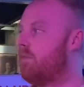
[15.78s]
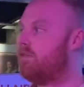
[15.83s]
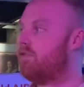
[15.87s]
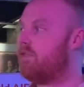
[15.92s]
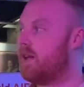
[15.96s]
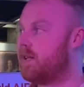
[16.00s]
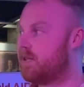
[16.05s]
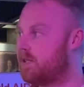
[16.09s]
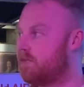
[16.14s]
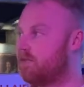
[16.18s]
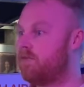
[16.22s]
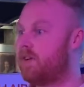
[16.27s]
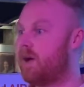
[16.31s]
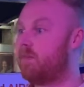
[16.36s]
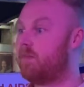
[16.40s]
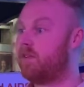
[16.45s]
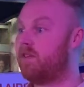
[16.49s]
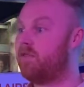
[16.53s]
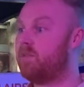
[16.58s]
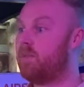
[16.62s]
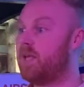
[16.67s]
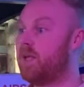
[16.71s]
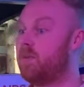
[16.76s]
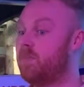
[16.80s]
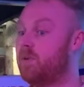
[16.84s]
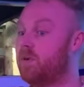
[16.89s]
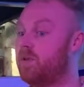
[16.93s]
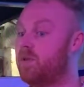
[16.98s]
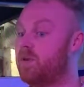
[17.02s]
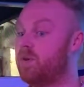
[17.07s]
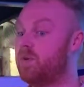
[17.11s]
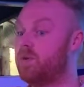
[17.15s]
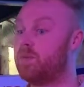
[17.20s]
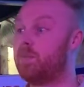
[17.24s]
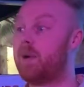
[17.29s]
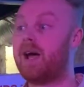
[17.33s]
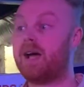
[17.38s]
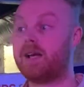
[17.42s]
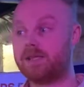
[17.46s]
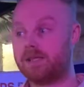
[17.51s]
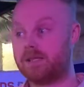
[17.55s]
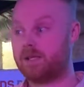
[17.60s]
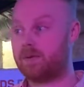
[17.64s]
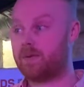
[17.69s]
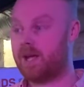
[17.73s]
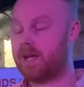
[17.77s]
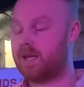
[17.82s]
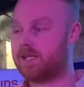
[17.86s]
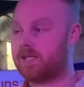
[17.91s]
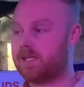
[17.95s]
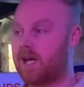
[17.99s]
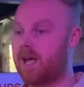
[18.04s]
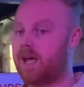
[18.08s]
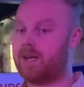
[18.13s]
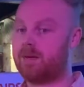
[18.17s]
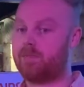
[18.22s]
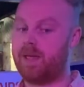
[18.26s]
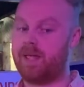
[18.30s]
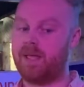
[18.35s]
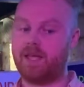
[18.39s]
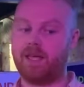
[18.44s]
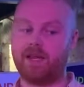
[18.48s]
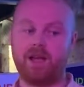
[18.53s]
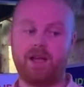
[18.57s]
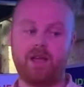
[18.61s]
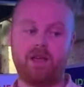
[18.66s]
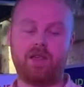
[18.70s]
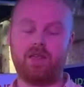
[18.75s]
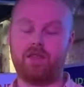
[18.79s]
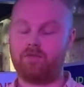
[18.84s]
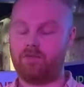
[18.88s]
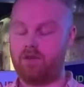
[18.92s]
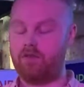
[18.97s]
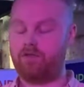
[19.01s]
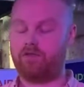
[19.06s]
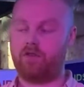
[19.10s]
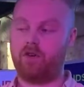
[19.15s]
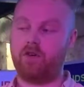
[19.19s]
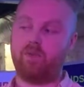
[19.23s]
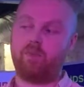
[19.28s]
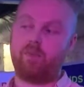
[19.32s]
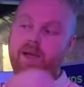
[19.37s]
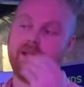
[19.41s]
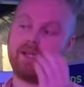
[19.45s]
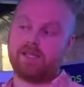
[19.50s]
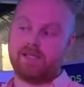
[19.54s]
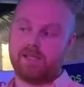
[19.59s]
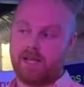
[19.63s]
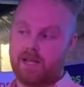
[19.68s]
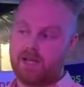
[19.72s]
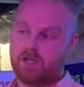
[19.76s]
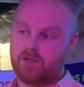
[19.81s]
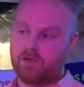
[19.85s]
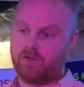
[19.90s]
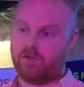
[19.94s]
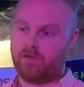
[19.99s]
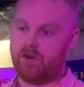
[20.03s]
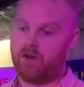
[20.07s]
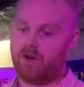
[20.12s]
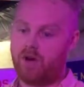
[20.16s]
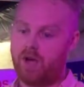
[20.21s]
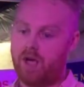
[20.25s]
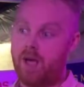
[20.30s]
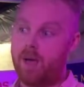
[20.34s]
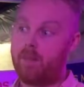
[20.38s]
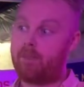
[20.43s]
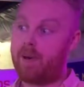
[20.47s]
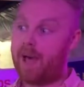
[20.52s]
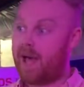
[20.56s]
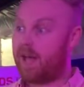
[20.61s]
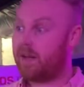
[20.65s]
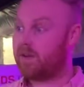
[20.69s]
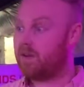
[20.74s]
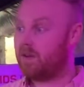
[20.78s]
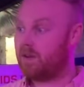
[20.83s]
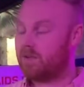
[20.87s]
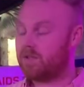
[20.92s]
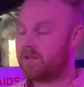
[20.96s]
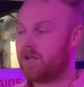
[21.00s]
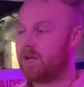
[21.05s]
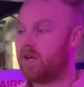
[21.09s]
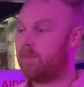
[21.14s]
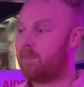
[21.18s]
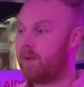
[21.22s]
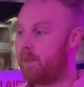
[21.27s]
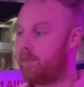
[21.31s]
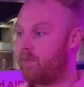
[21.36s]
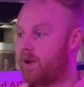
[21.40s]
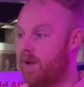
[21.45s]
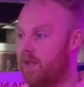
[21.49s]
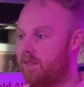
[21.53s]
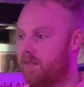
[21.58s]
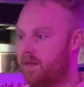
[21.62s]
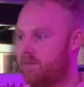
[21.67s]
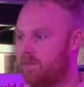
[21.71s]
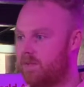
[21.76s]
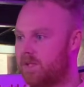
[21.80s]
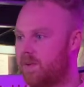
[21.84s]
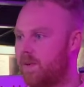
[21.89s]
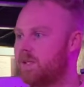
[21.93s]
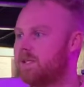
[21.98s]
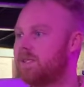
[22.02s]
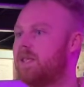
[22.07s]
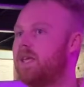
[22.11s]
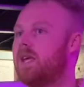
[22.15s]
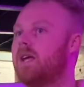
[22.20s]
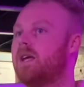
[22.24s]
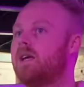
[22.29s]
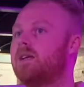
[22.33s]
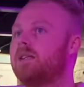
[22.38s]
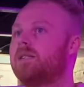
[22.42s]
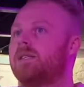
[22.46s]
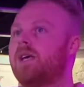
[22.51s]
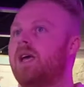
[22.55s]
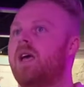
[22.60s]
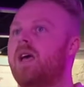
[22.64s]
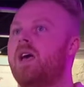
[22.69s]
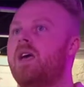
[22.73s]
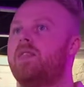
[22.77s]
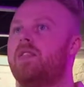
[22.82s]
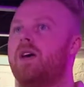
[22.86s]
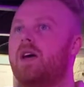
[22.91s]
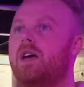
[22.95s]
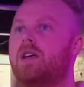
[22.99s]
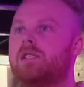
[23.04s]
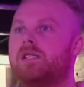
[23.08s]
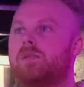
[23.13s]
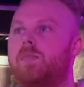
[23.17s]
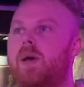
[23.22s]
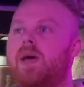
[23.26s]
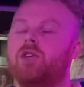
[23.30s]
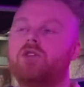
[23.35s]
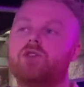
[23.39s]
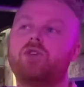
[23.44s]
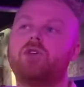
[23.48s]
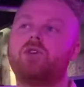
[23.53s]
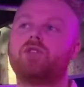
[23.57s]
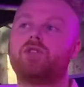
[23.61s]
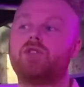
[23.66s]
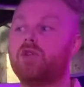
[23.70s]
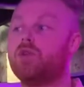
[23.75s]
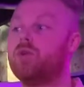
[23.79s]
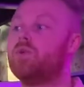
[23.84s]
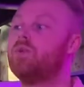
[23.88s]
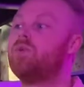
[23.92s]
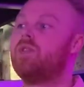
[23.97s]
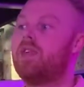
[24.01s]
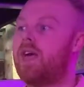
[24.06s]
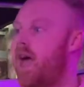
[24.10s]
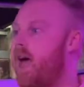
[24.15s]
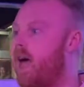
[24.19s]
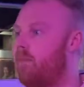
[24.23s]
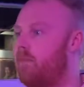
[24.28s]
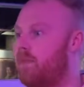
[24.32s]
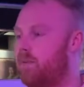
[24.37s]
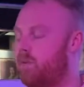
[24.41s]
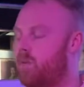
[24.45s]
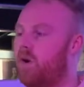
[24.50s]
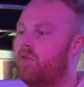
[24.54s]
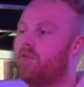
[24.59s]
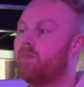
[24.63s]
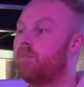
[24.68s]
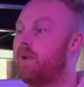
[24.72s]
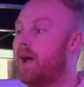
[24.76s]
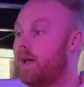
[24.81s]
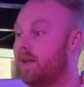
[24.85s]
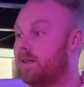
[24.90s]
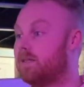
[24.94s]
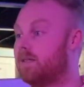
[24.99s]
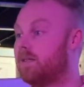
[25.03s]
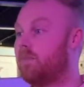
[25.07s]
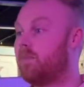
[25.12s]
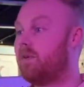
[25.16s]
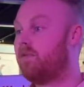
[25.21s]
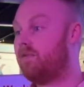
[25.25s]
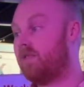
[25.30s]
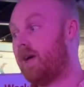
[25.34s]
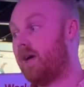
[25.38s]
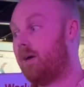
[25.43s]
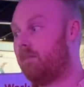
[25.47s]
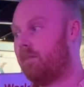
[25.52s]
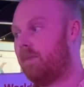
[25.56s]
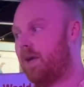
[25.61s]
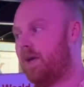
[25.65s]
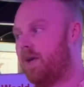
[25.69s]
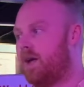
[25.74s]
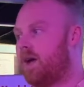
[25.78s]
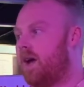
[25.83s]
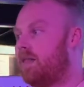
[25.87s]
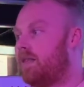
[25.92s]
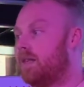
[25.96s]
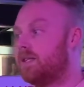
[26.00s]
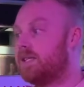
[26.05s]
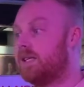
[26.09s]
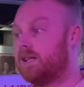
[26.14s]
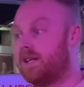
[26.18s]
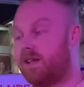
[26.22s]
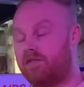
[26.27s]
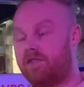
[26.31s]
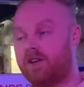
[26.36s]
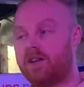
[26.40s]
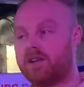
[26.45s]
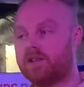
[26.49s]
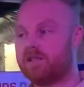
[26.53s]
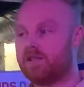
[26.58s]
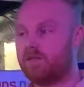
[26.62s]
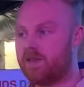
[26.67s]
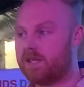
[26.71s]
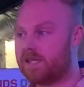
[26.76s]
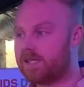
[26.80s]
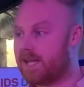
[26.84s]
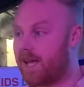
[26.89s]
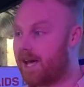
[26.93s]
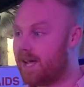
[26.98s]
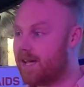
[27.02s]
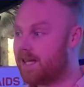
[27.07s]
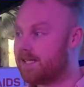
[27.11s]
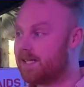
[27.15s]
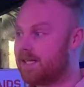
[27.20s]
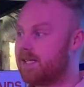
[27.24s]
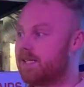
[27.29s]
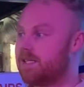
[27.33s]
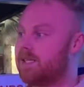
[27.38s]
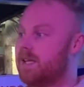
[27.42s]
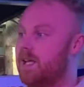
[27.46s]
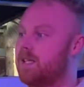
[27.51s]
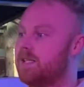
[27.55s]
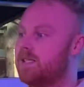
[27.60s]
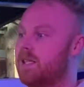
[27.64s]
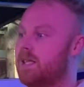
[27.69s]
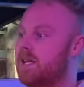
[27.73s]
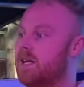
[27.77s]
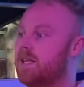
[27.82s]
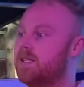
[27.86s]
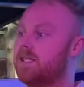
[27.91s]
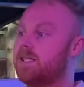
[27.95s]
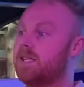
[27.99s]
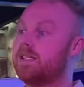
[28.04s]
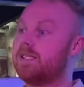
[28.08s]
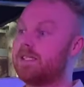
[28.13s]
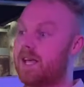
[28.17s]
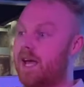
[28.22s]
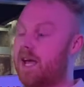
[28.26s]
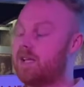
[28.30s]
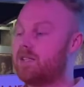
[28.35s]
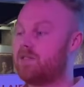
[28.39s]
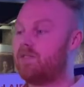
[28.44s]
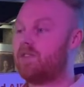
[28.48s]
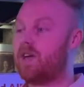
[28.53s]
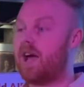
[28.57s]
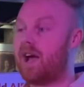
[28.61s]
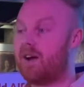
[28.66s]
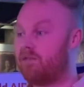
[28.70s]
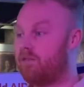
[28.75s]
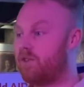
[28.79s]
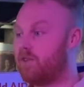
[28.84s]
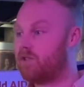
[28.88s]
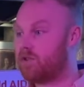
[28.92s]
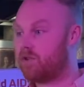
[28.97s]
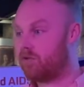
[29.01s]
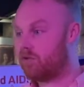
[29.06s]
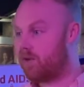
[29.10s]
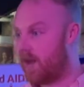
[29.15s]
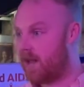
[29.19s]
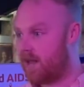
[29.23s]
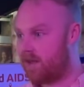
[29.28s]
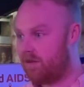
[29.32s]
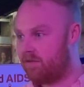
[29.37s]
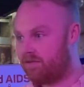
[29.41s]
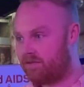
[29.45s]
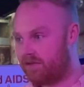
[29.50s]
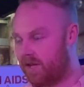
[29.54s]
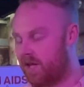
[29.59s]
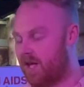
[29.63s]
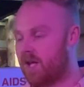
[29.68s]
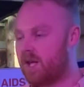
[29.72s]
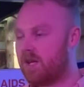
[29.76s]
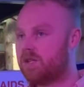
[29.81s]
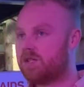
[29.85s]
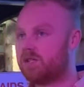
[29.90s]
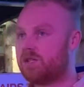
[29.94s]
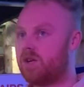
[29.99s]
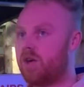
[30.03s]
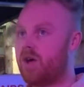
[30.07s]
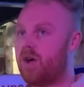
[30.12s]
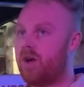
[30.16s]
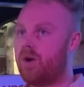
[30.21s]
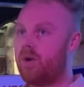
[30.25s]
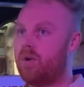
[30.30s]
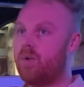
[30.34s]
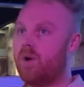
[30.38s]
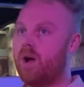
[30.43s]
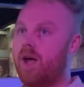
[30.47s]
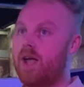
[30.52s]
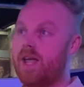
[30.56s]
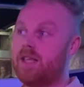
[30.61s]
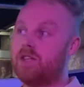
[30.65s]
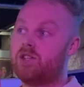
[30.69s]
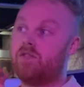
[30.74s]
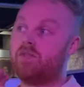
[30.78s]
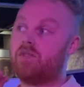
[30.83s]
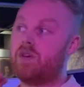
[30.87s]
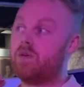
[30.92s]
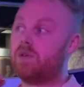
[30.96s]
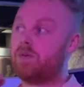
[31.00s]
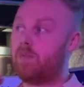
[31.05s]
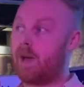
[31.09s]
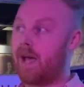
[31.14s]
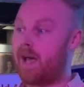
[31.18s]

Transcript: friends and family of people who'd passed away started making a 3-foot by 6-foot panel to commemorate them. So it's things that are special to them and what reminds them of them. And the significance of the sizes is that it's the size of the average grave. So each of those